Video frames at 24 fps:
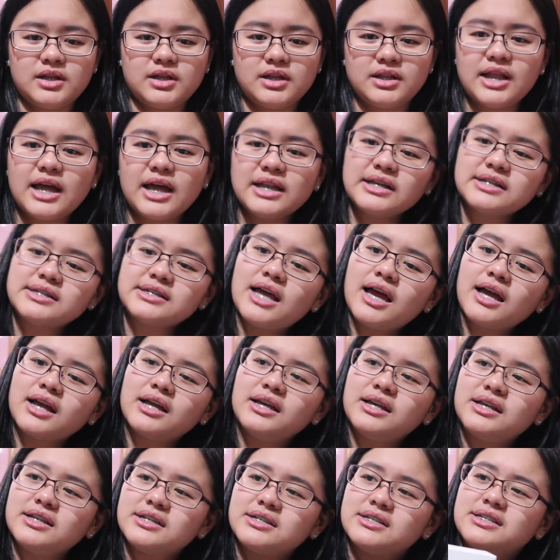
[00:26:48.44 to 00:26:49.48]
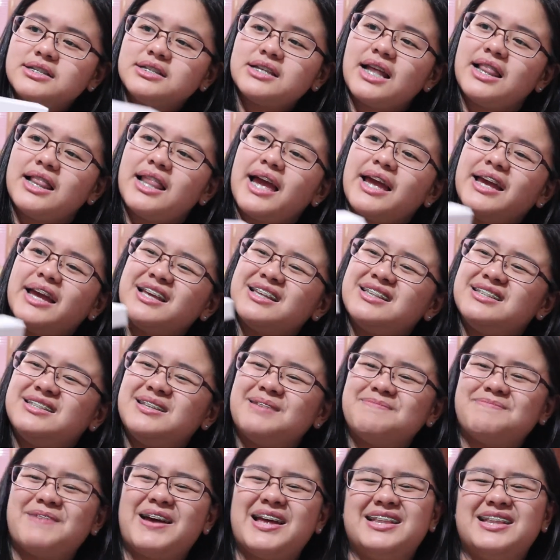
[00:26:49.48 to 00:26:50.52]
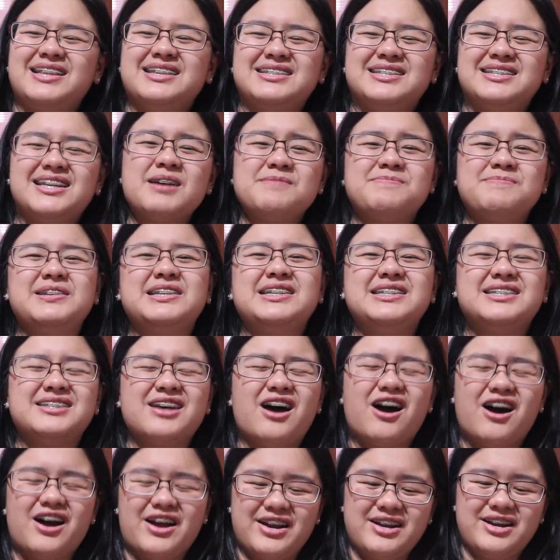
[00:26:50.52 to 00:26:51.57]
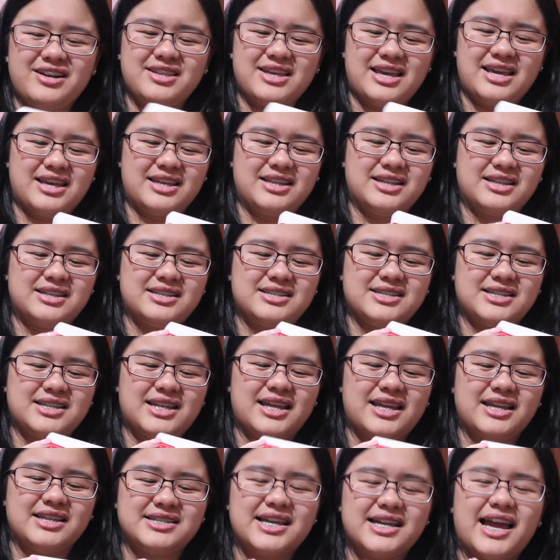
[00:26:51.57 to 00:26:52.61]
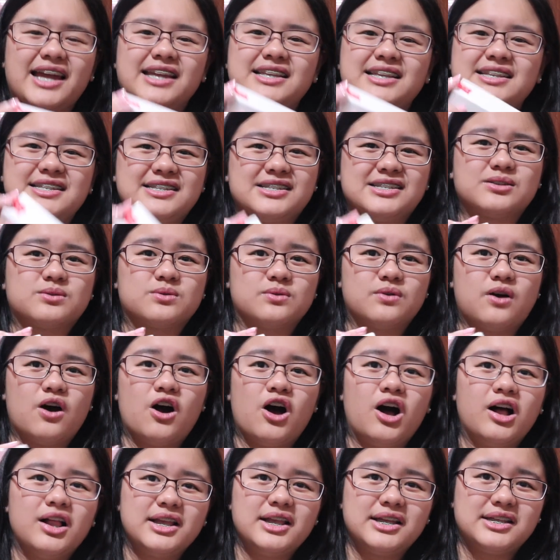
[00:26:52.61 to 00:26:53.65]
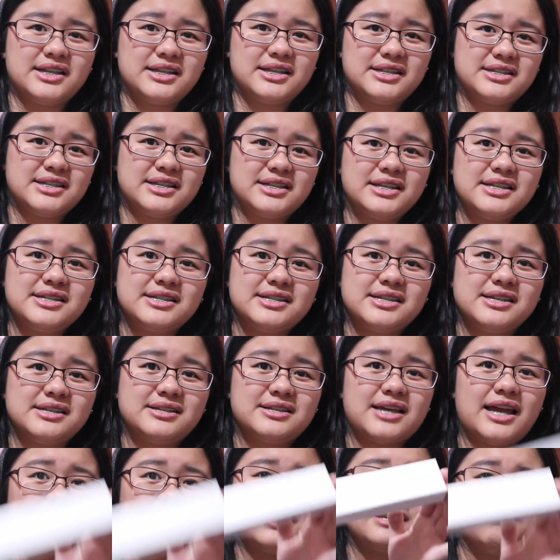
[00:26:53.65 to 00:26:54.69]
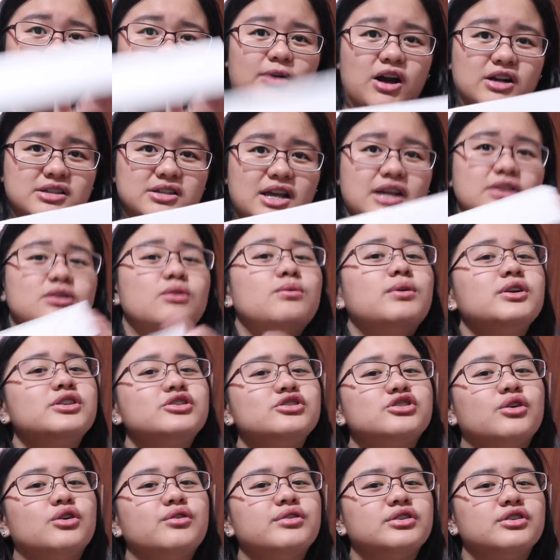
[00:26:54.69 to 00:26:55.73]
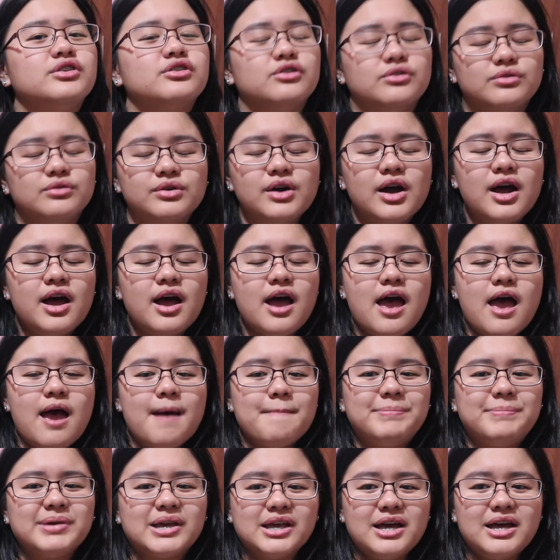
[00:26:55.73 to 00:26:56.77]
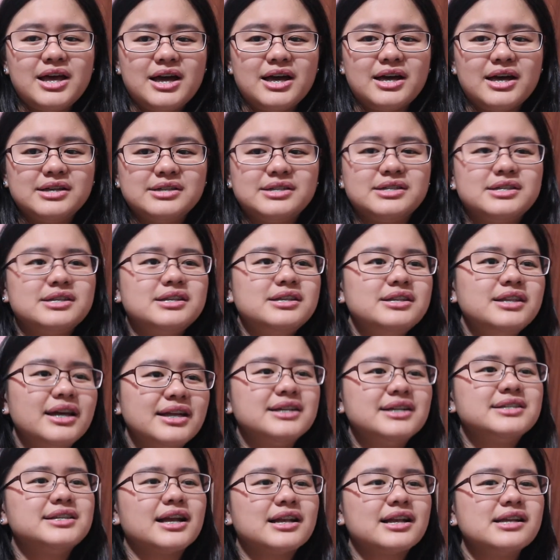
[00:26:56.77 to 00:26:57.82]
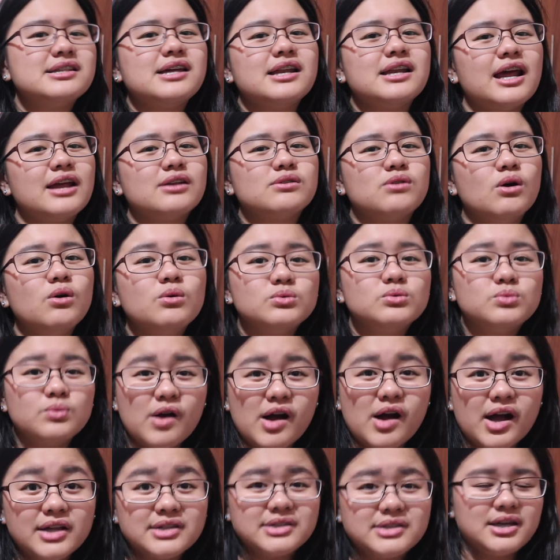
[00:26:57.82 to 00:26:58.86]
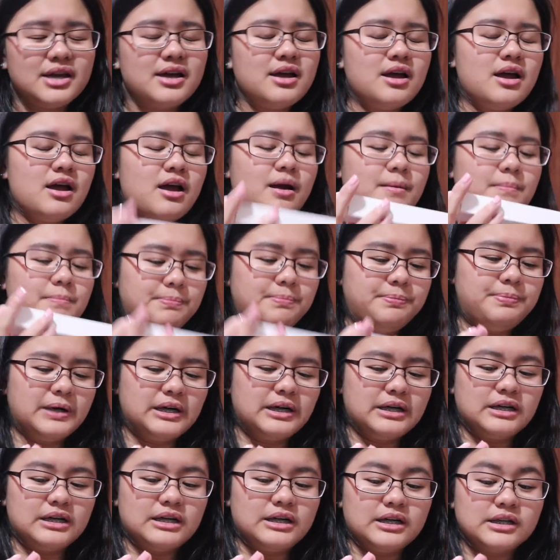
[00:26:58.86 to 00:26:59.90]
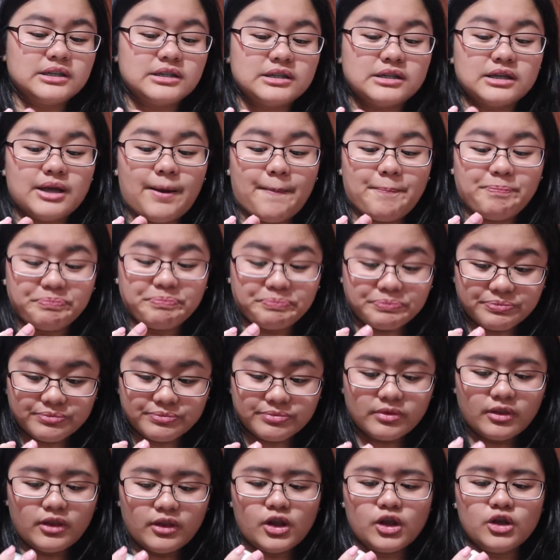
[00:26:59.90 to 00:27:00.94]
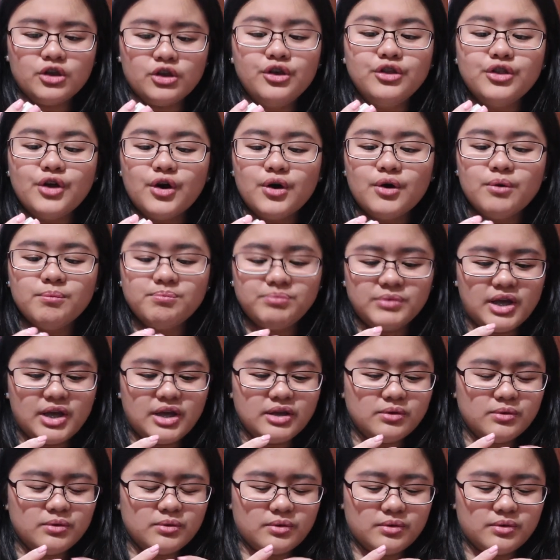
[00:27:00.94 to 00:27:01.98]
Not except it's like Japanese art, and it's in a tiny scroll, and it's in this inside this box. I don't want to show it to you because not exactly that I don't want, but you know, it